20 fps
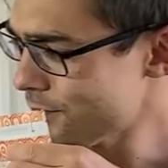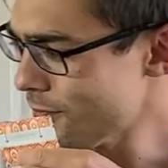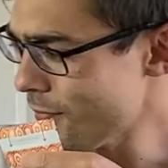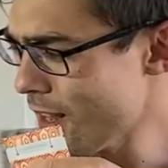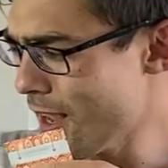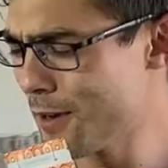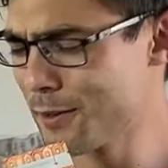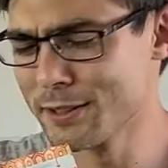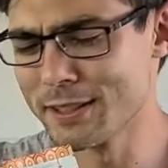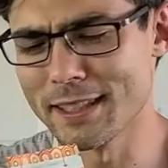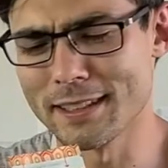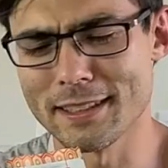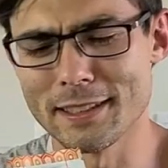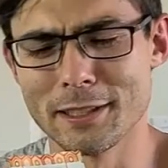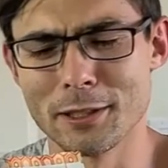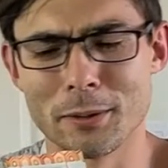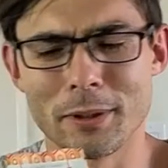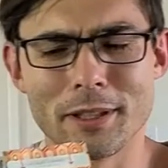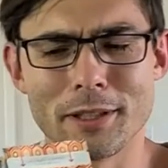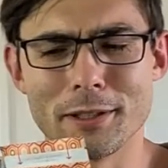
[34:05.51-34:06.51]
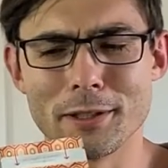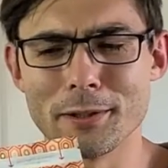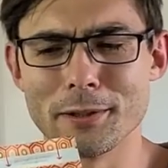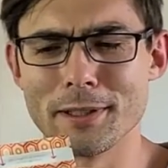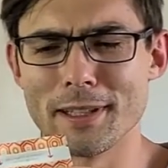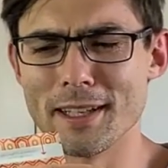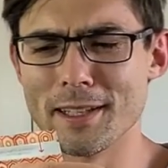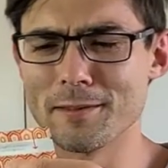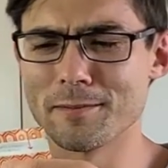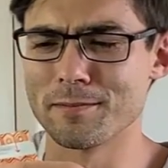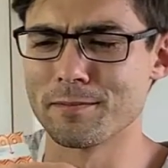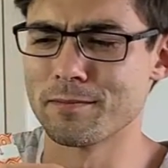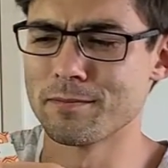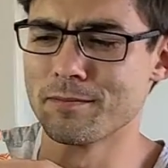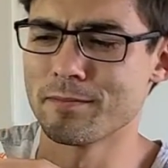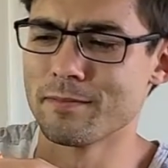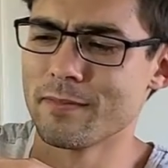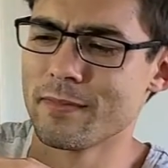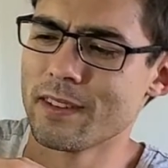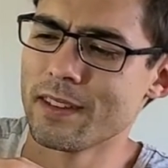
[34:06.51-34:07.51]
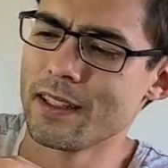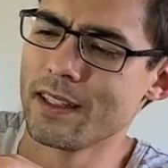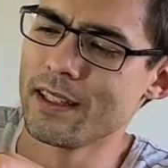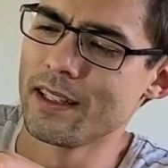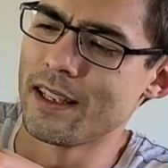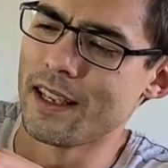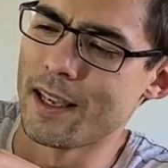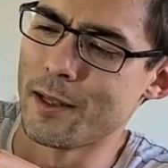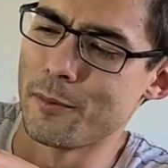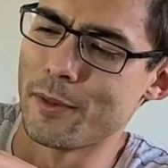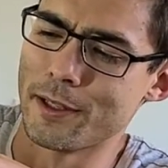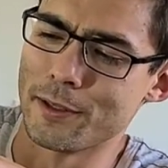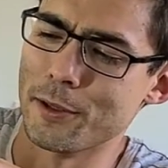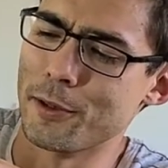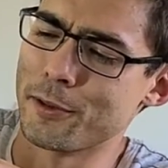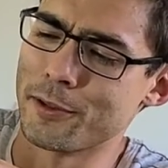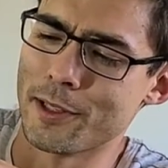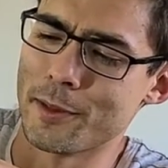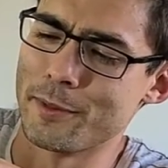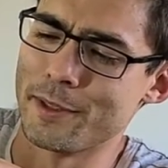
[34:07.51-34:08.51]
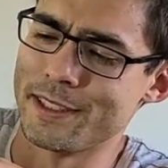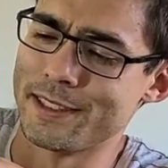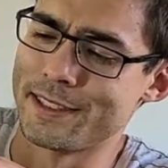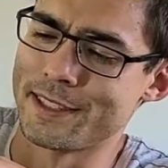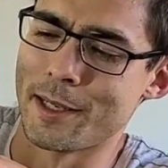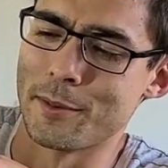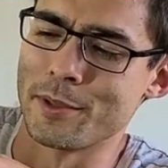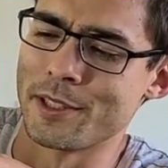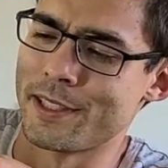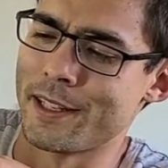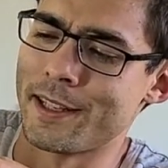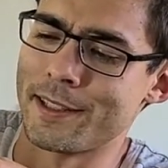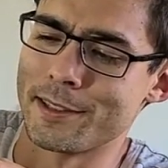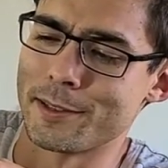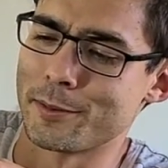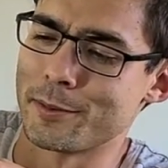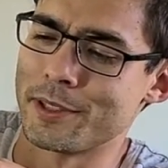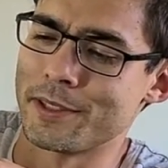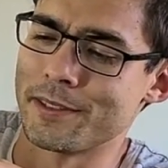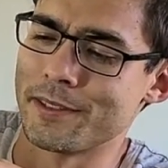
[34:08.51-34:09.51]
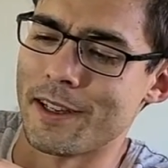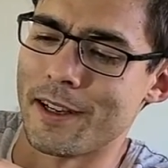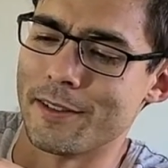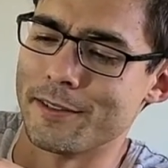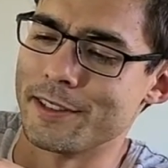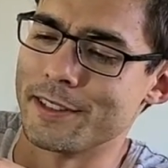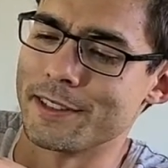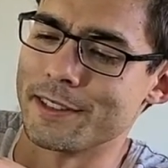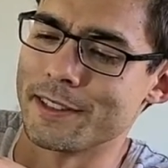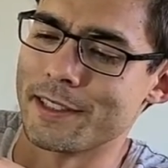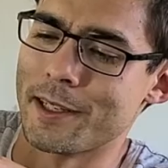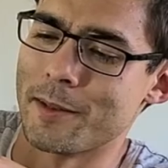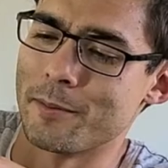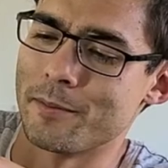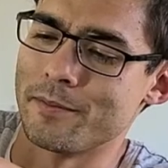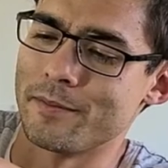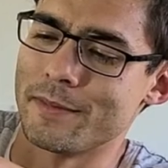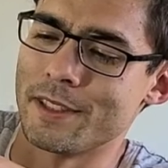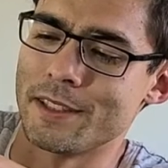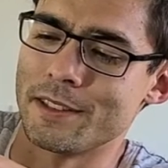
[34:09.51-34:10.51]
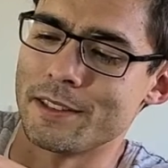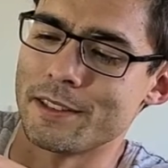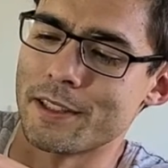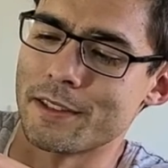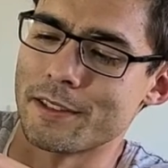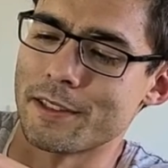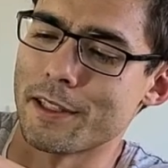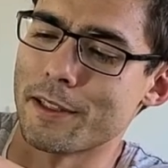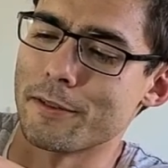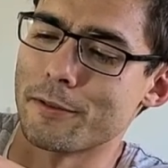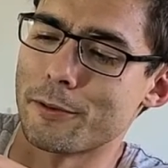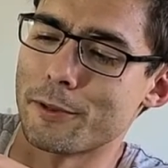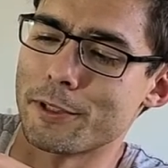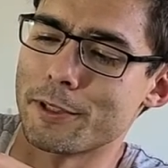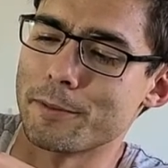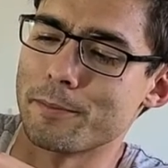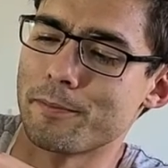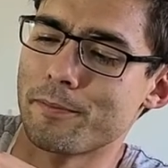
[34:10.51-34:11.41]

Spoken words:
I always like to hear where they're doing that. And by local, I mean same state as me. Obviously, I'm in Southern California.